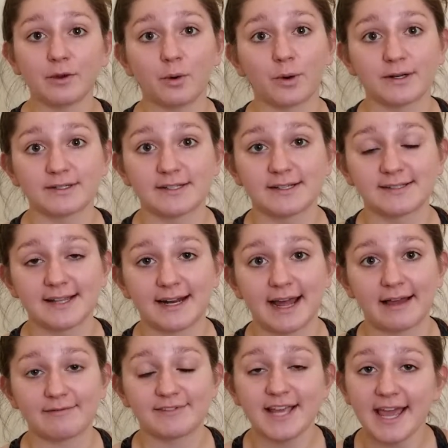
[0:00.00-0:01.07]
courses that
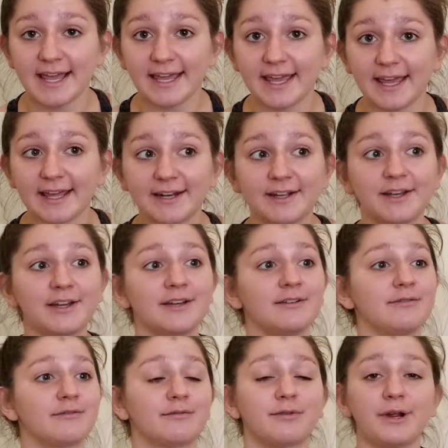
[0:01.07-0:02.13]
I've taken,
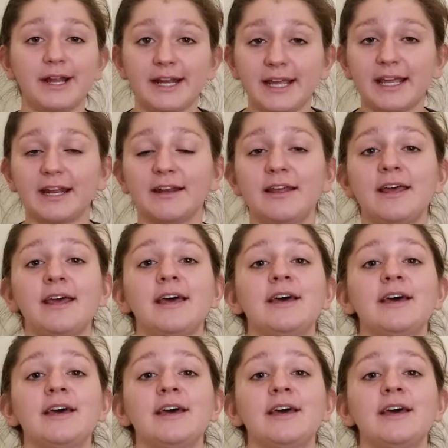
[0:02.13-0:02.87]
reading,